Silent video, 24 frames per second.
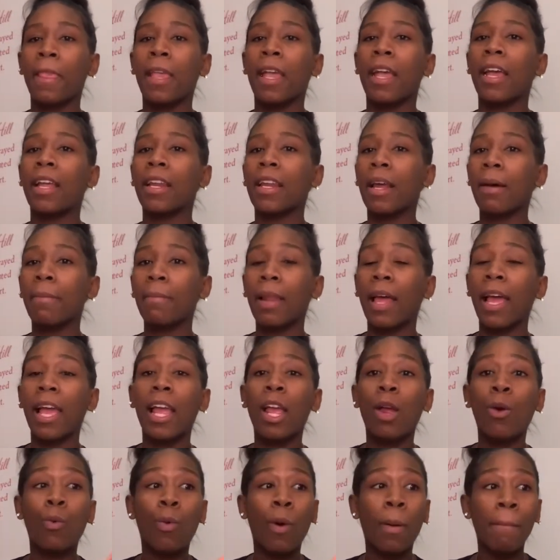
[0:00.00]
And I'm like,
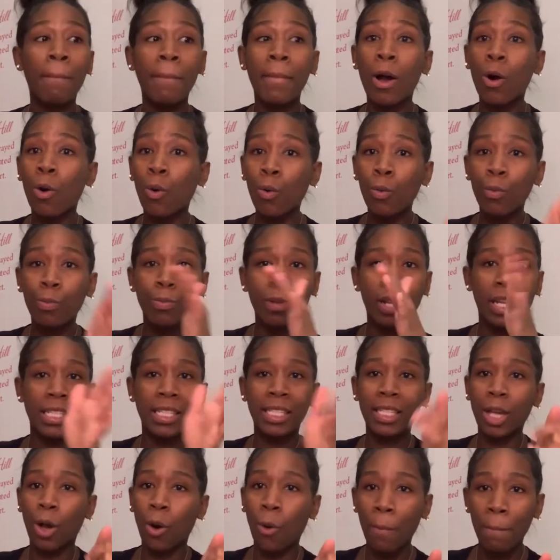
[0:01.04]
and remember, oh, let's
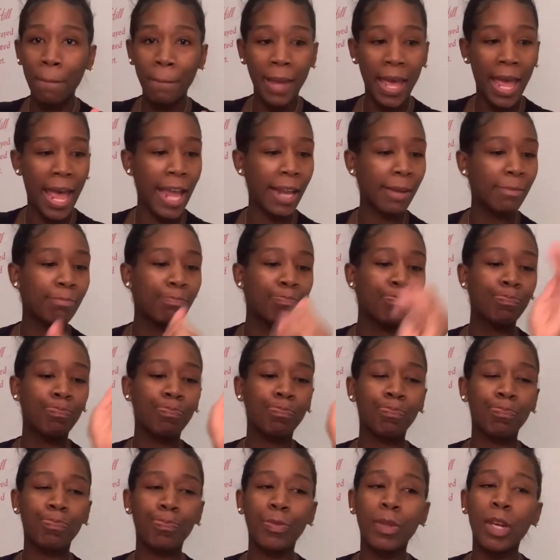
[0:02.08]
go back.
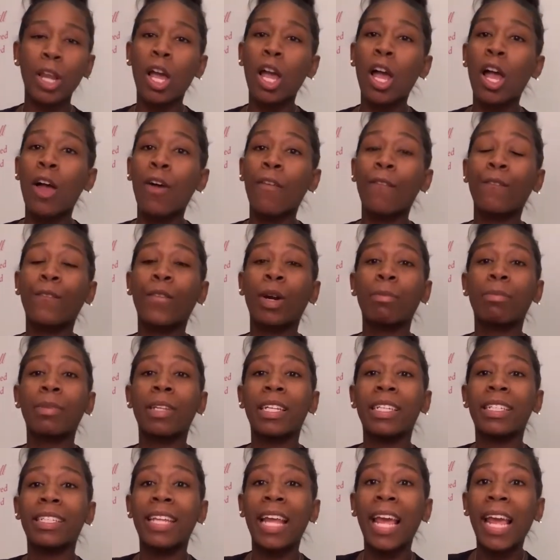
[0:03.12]
From the
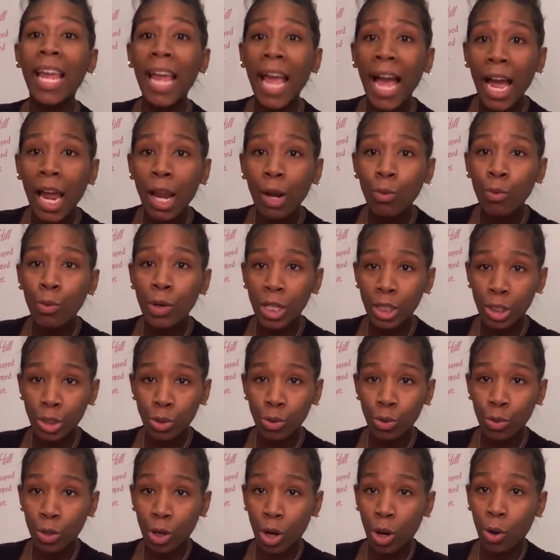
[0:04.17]
day I went to
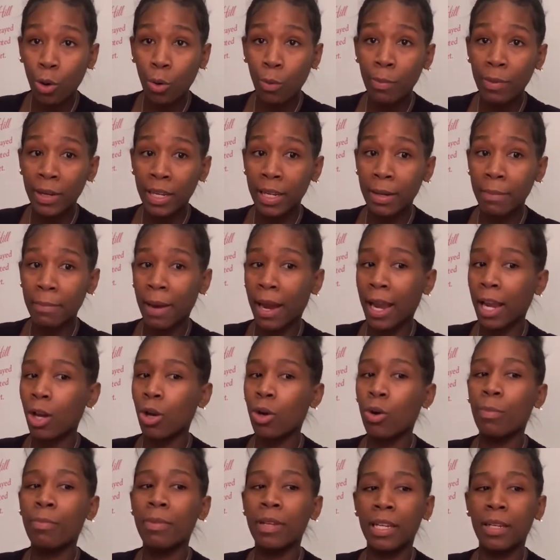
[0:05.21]
the OB, my
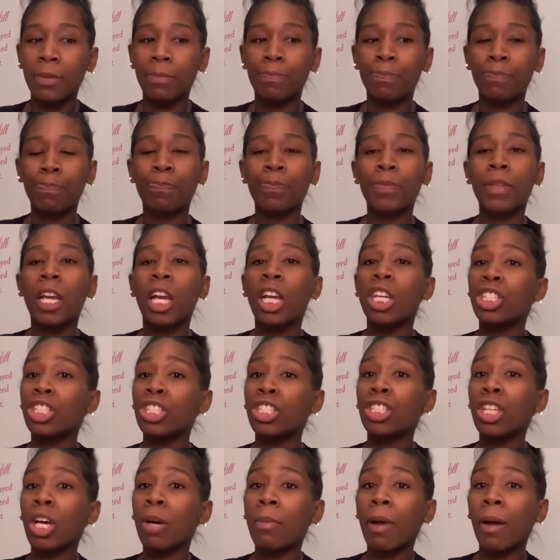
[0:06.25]
OB, and she
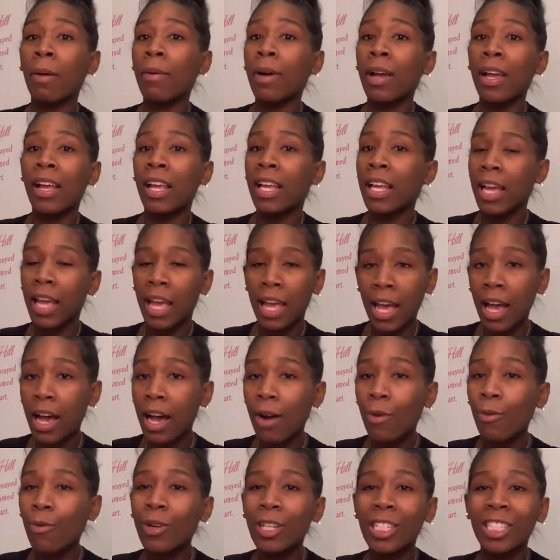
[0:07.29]
told me I was,
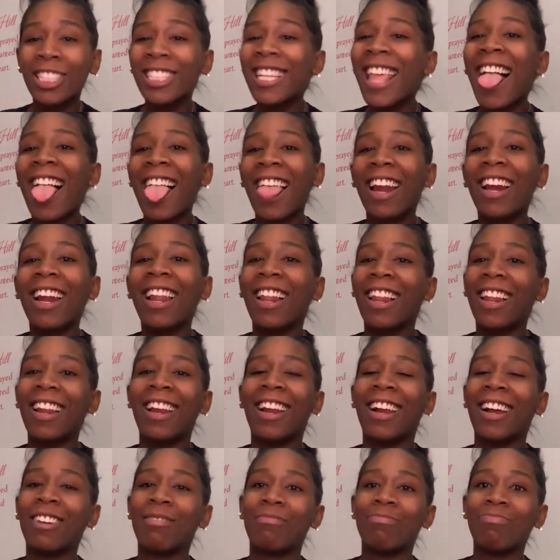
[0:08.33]
which, uh,
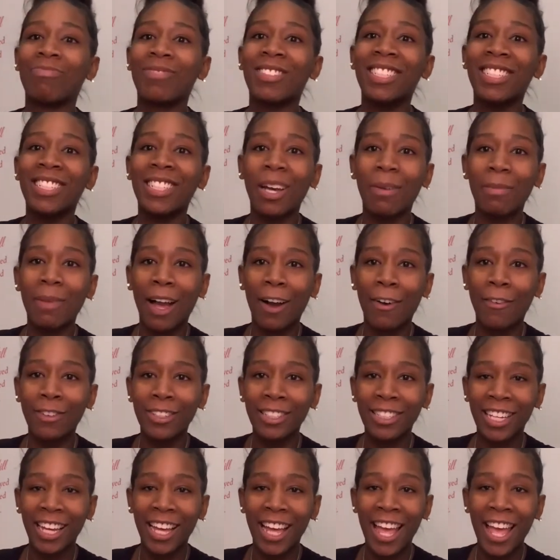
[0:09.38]
she told me I was
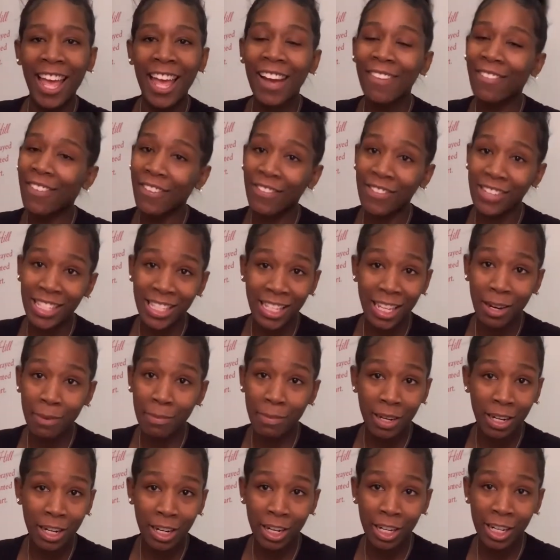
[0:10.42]
a half of a
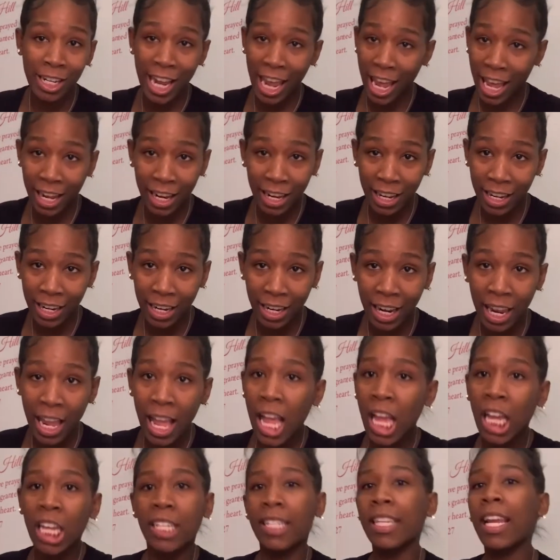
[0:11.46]
centimeter dilated.
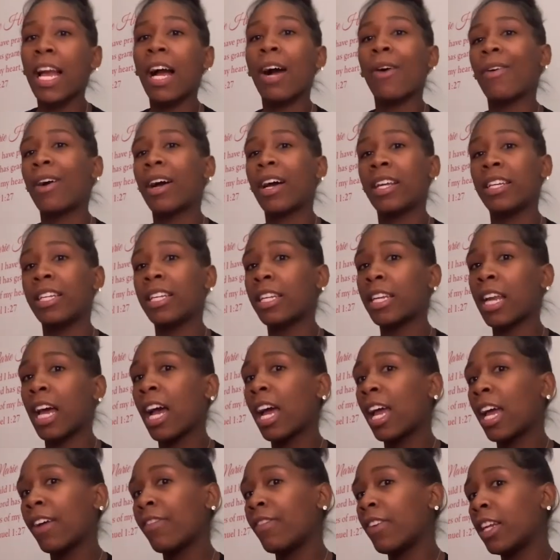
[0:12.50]
Y'all, I did not
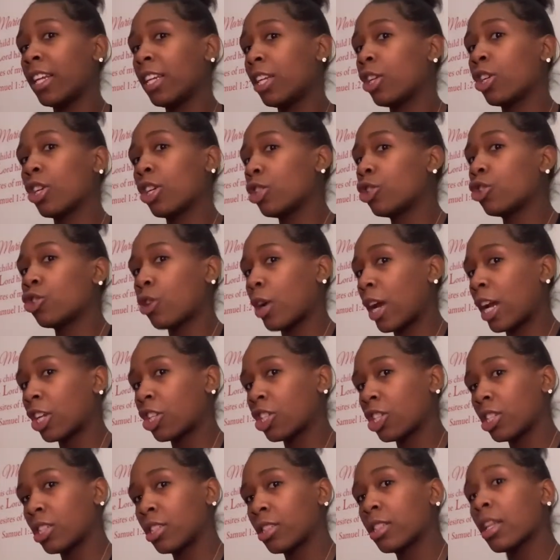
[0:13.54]
have any
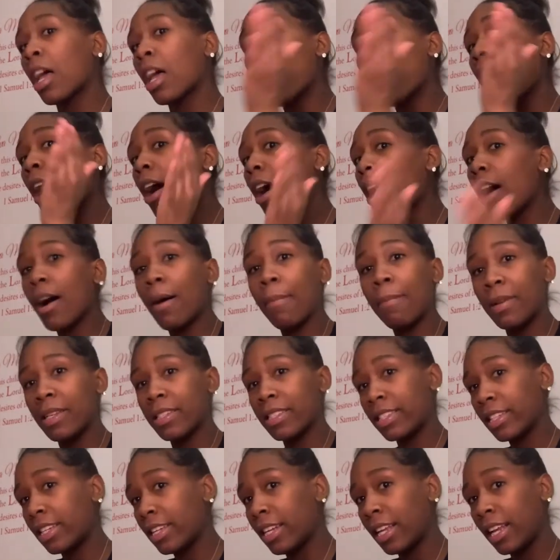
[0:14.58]
contractions up
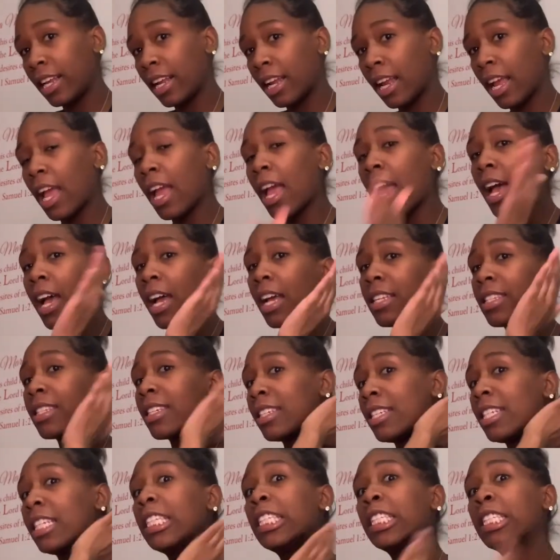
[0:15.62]
until then, until
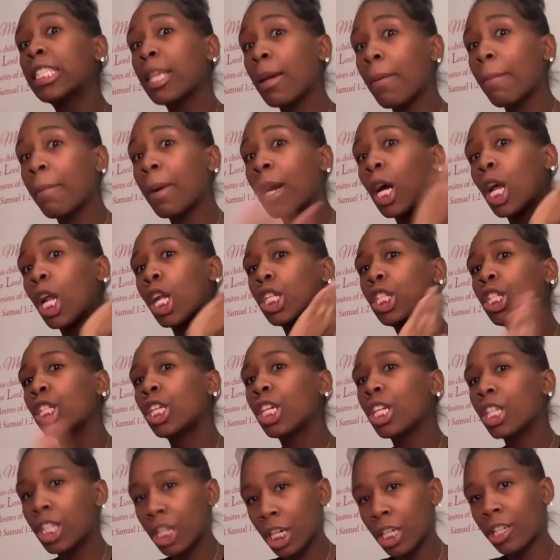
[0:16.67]
December the
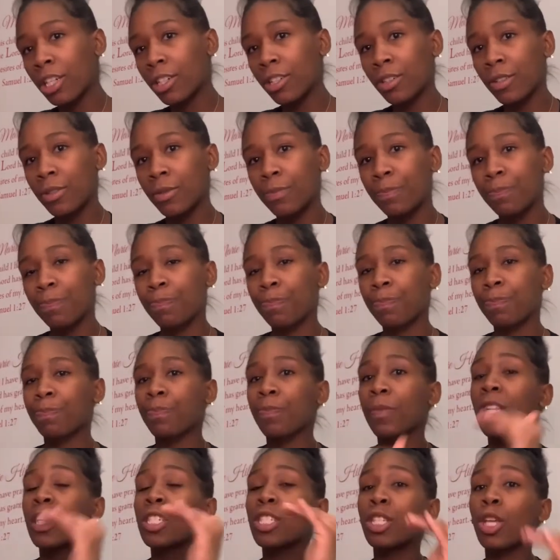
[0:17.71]
3rd.
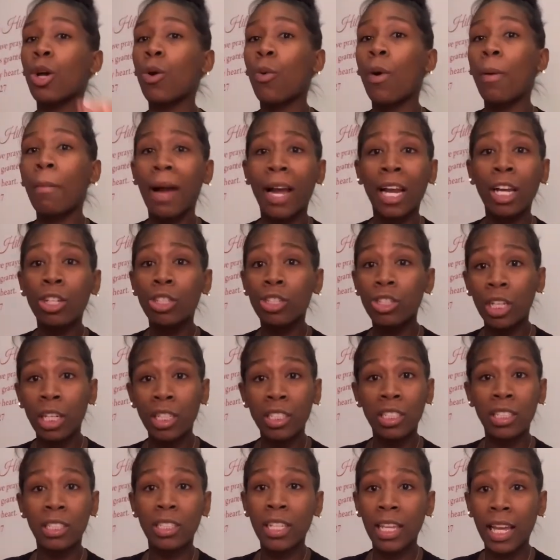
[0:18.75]
So when my
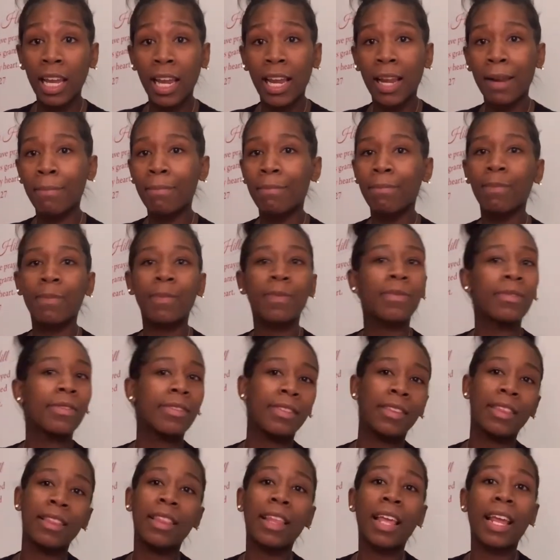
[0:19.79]
contractions came,
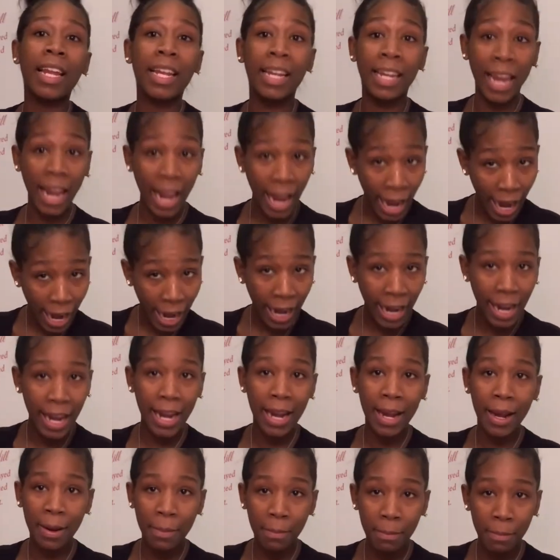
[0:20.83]
they
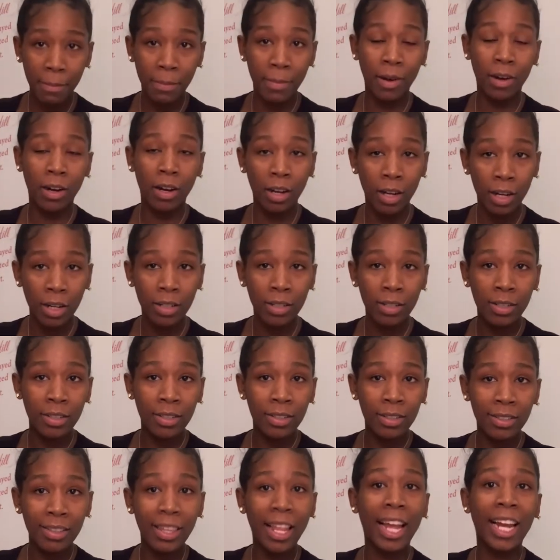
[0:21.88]
came,
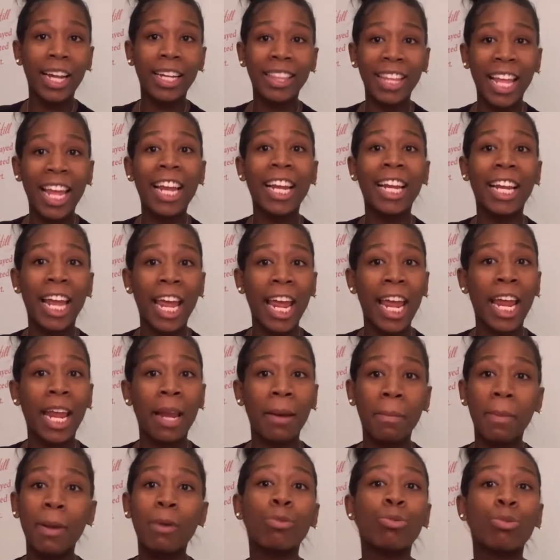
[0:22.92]
like they came,
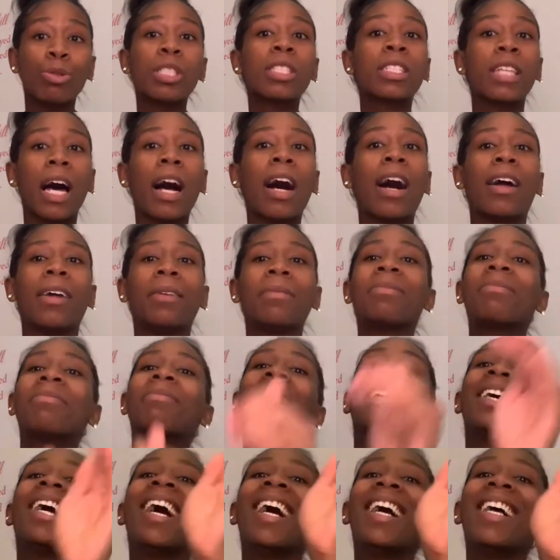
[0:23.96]
it was time.
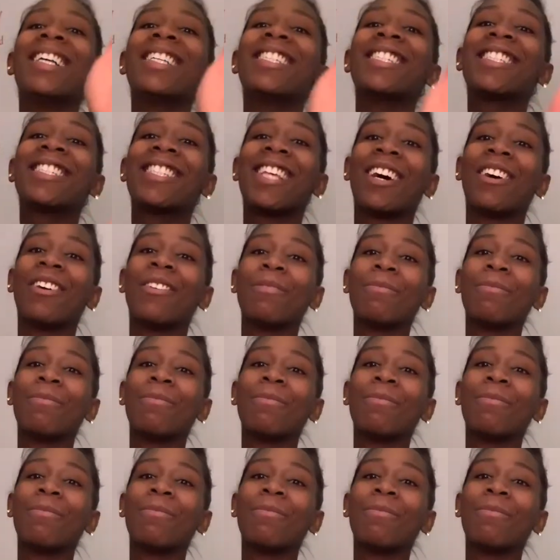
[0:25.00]
So